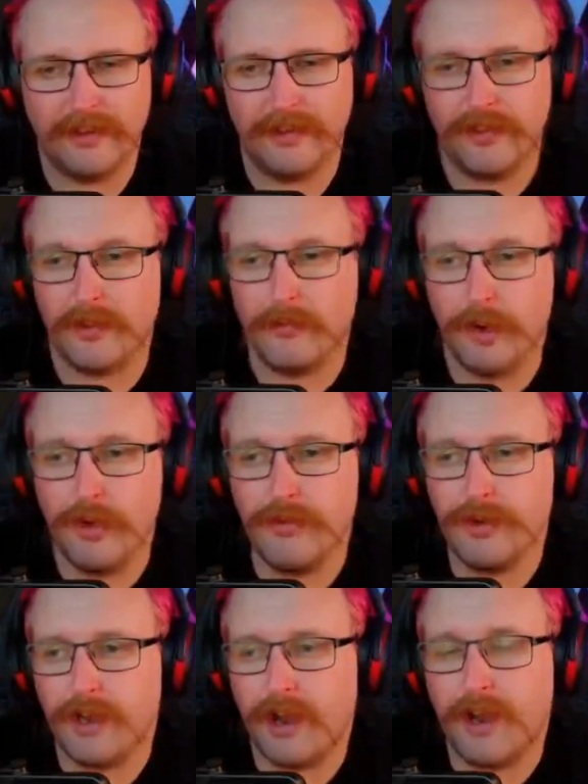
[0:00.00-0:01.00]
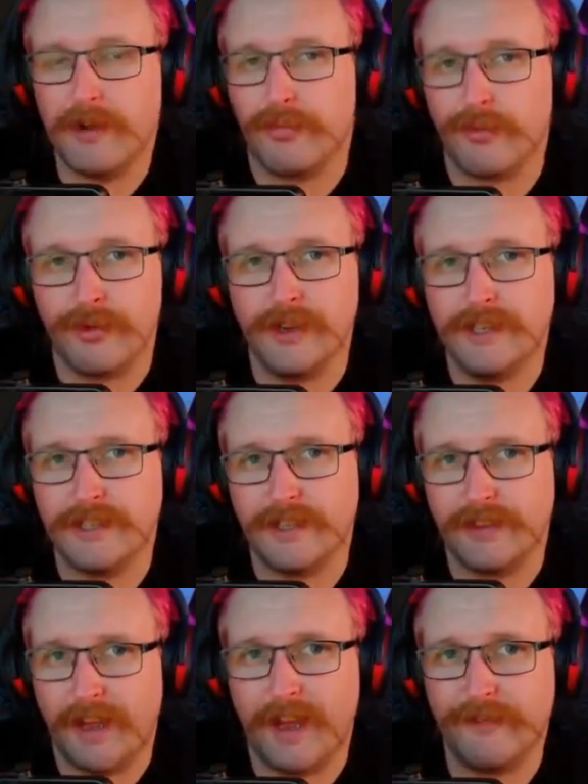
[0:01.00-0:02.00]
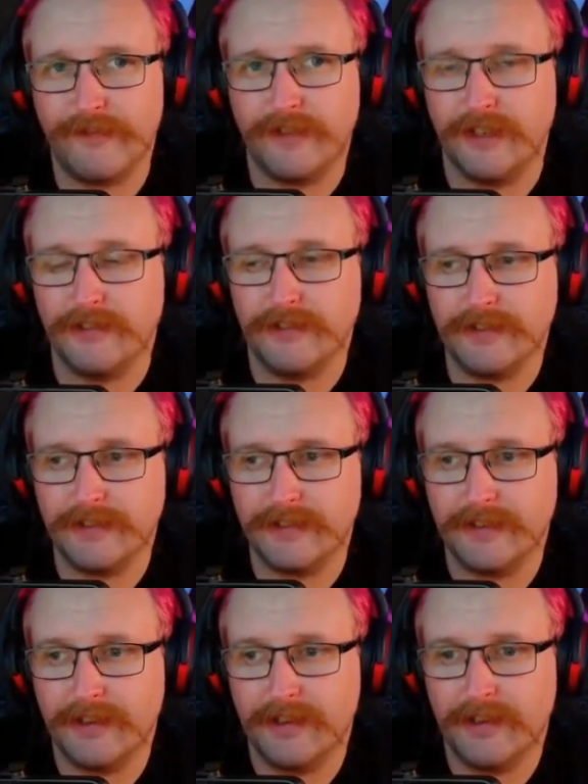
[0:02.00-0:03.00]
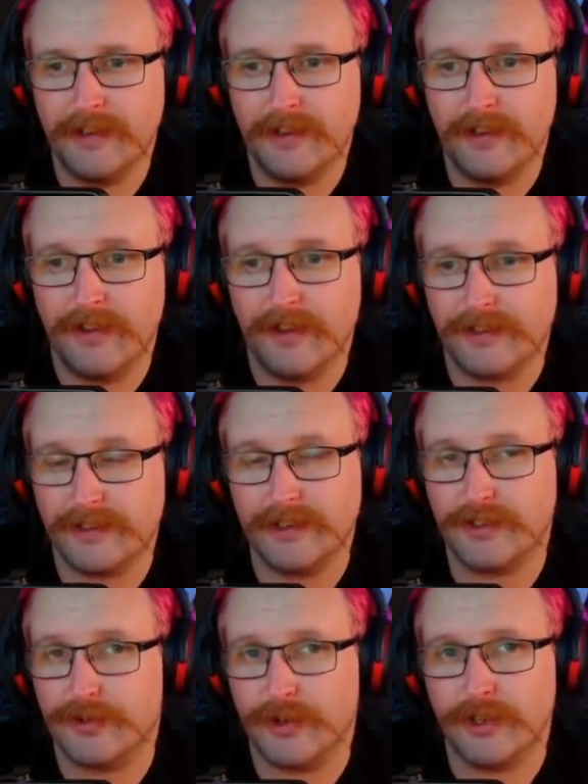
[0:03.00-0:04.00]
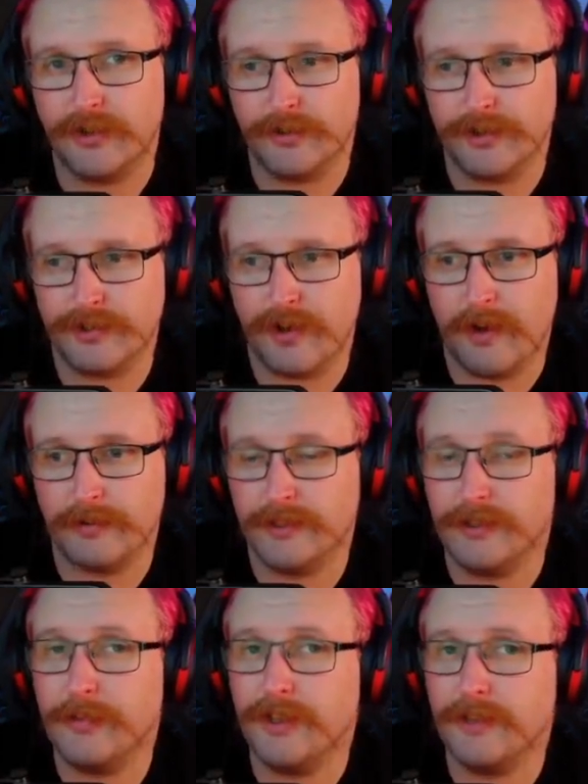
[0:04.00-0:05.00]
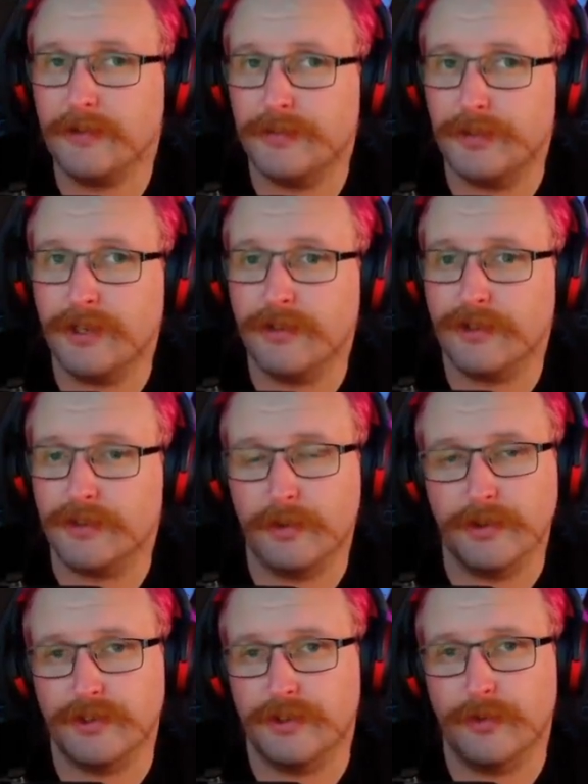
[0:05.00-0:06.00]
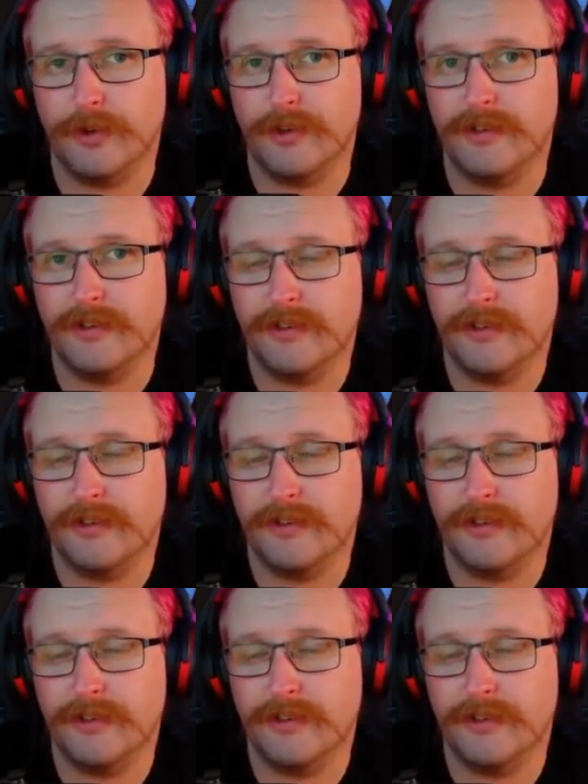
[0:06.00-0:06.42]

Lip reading: The moment I breach that field, it's going to trigger those traps. And you can make them as big or as small as you want.